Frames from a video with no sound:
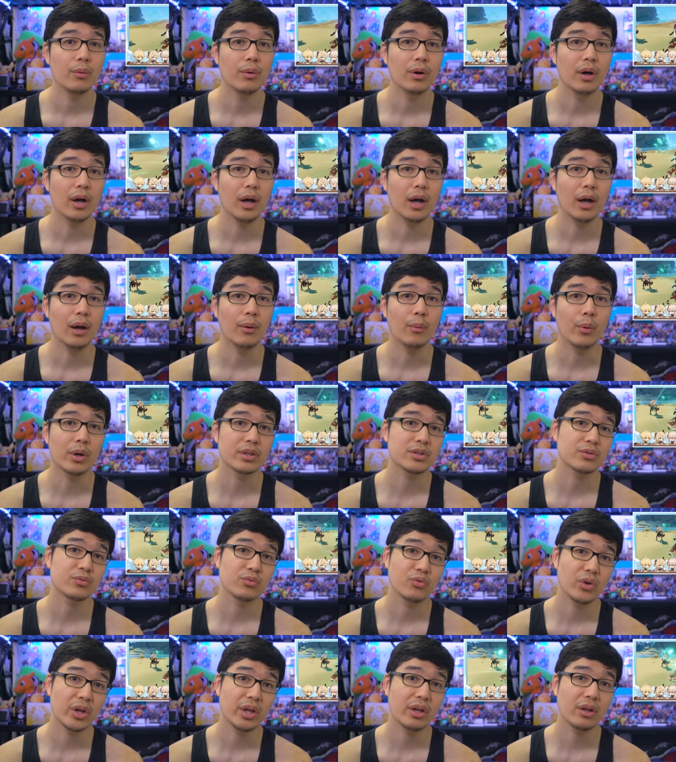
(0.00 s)
uh, what's
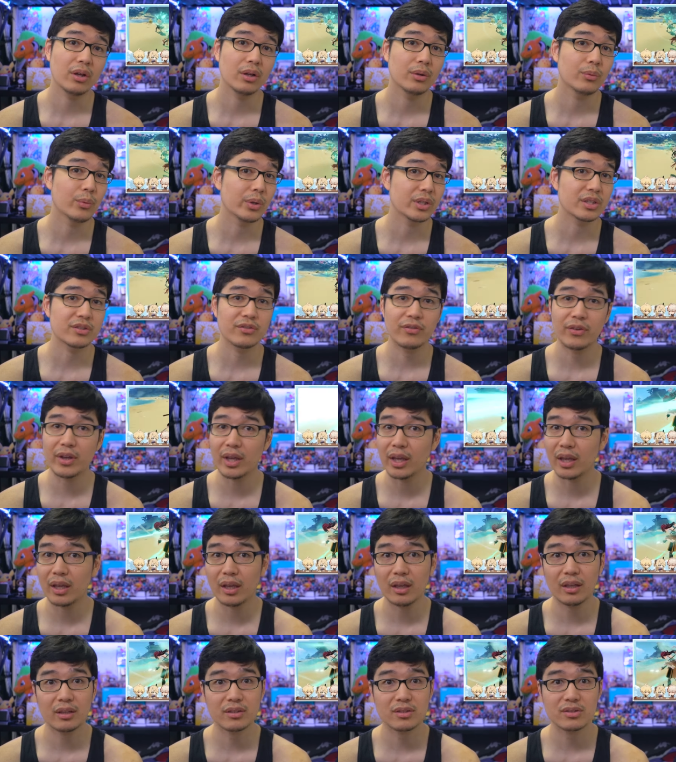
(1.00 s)
real and what's
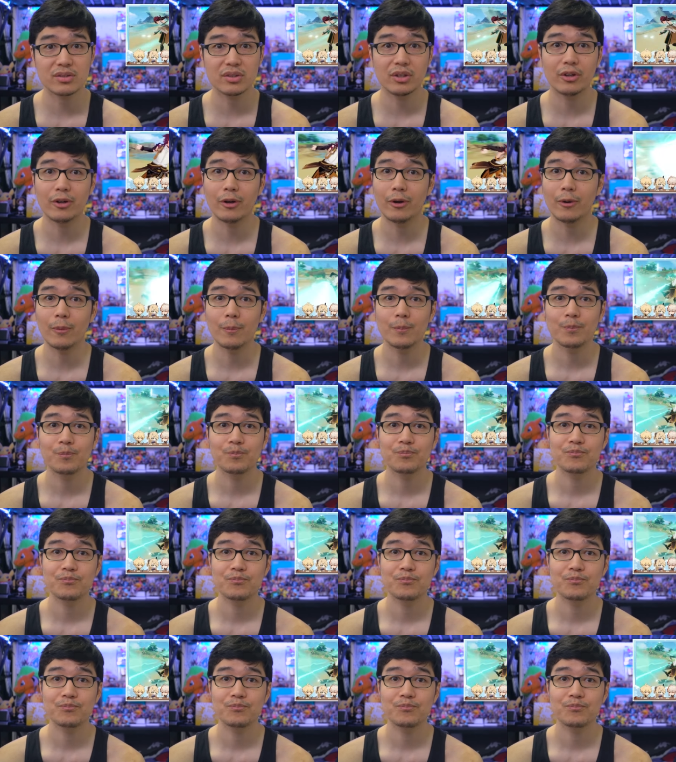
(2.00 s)
fake. So